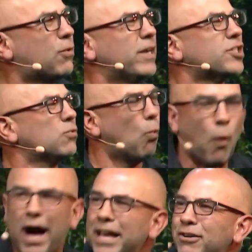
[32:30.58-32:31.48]
the question,
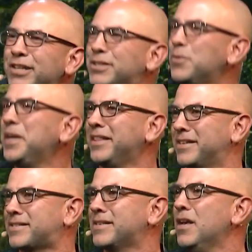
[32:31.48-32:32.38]
why are you doing
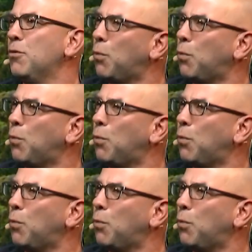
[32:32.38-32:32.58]
this?